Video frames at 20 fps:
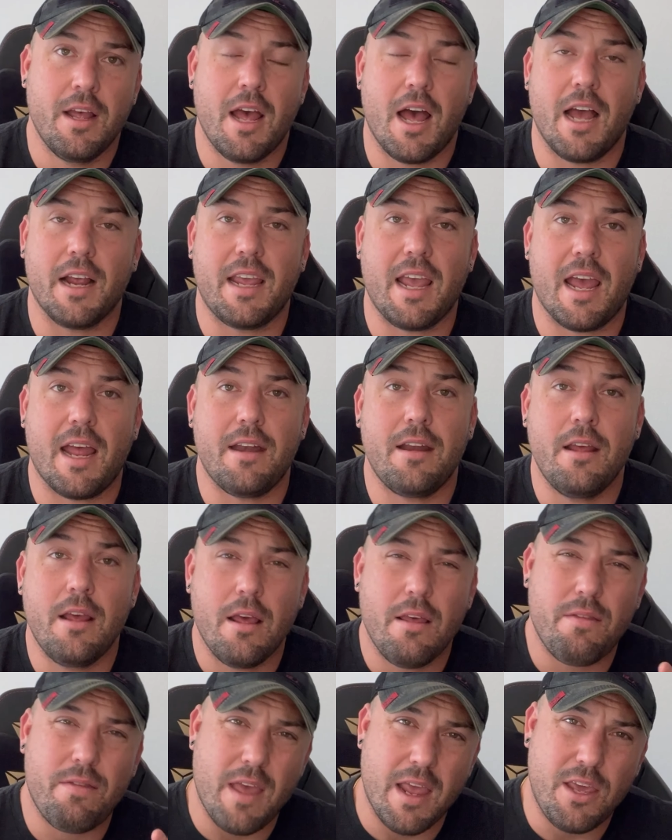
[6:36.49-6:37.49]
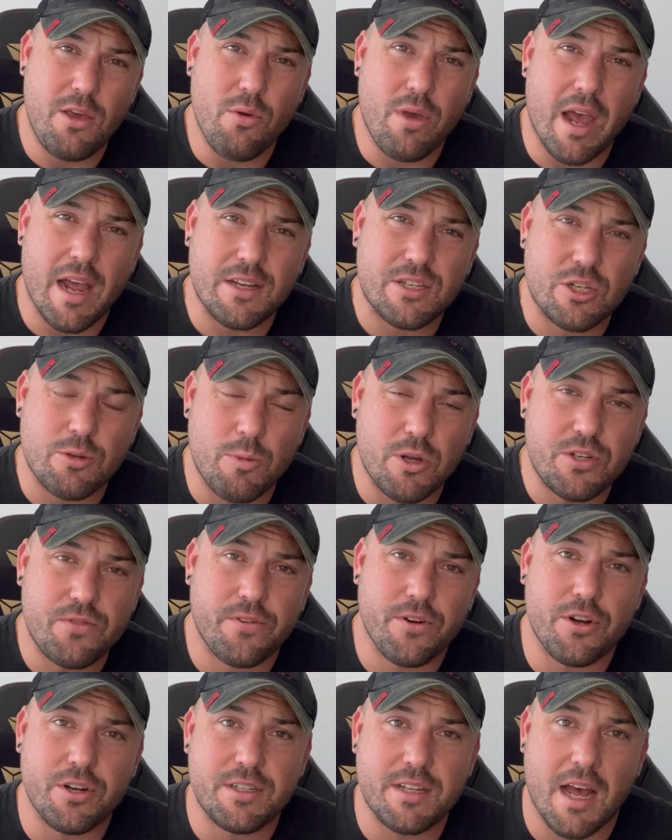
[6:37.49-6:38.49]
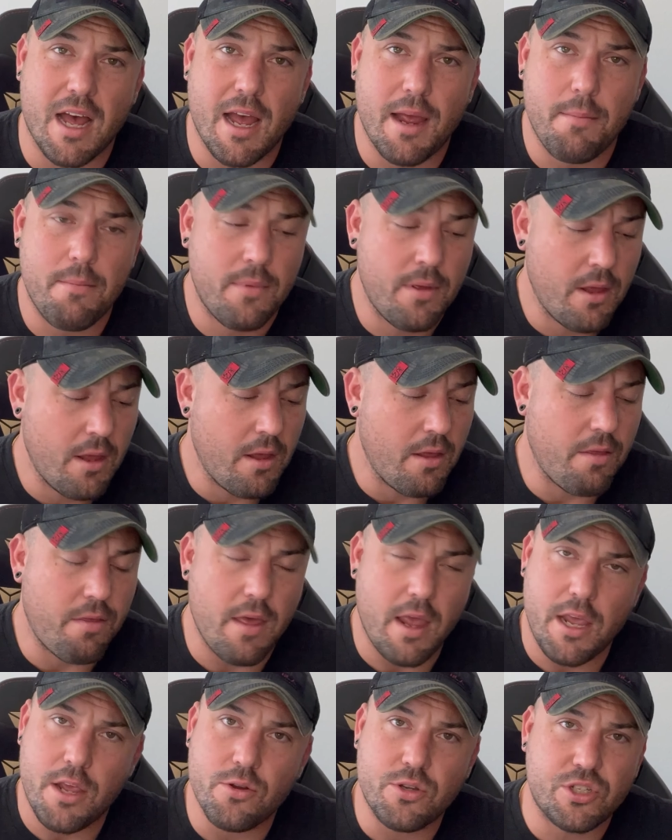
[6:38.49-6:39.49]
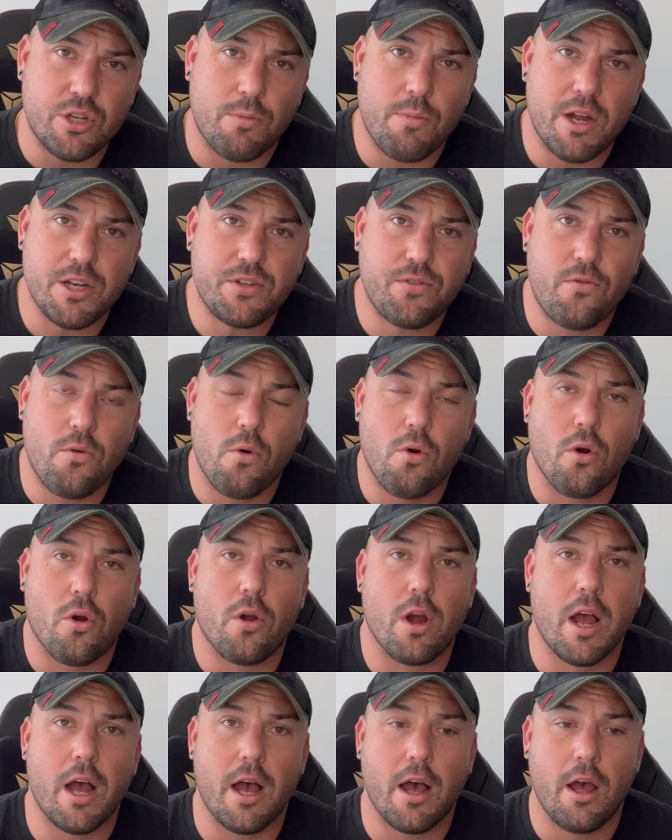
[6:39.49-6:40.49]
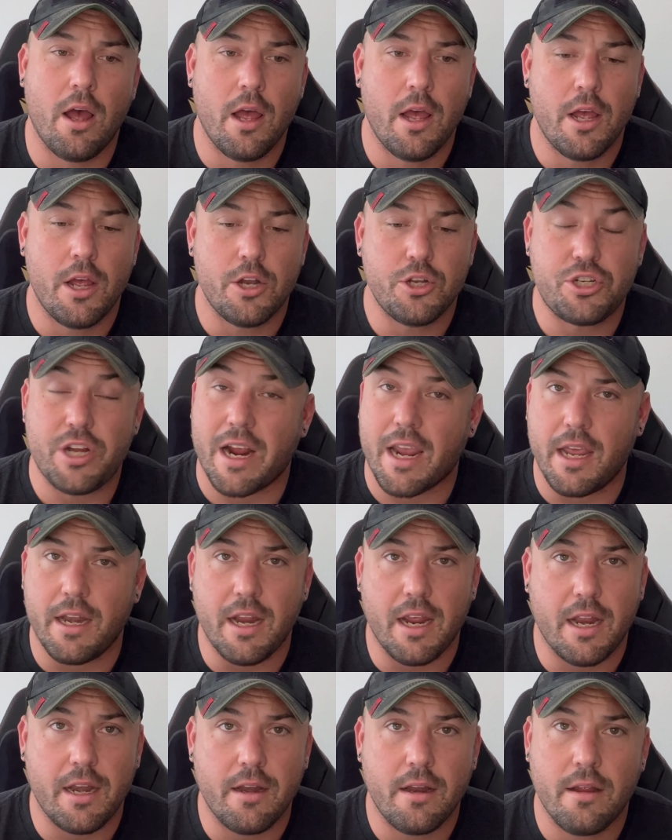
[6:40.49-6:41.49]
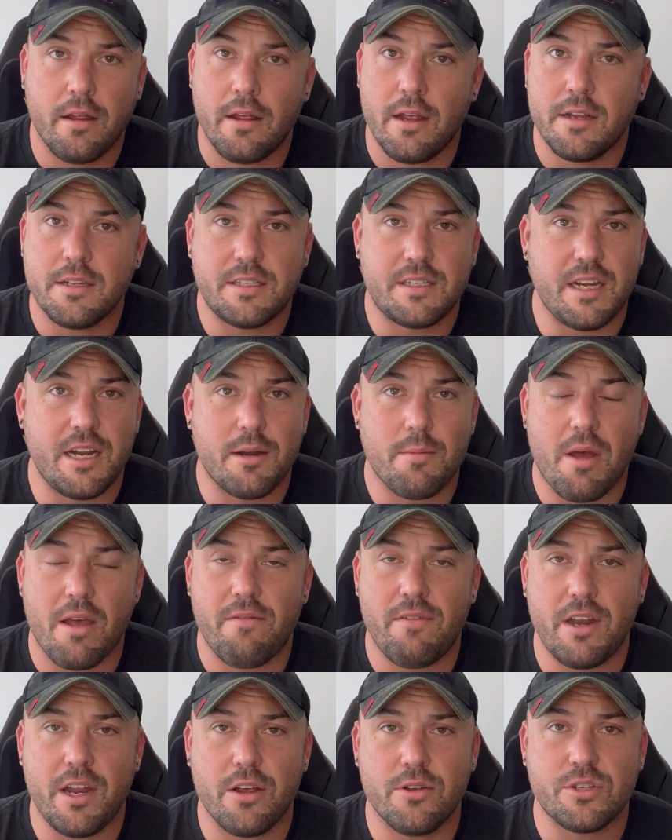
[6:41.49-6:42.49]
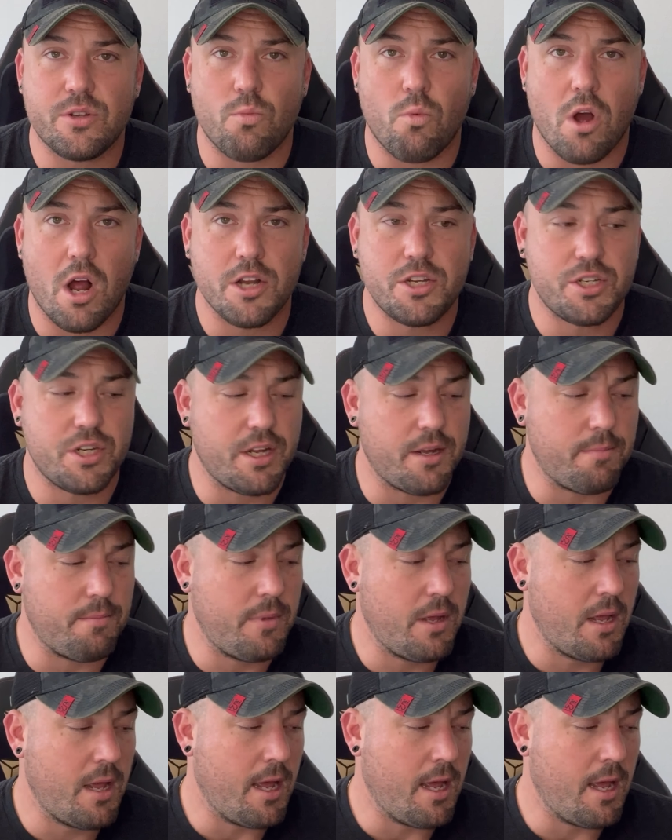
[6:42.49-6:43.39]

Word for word: Again, thank you guys so much for your time. Thank you so much for uh, checking in, seeing my videos and watching them.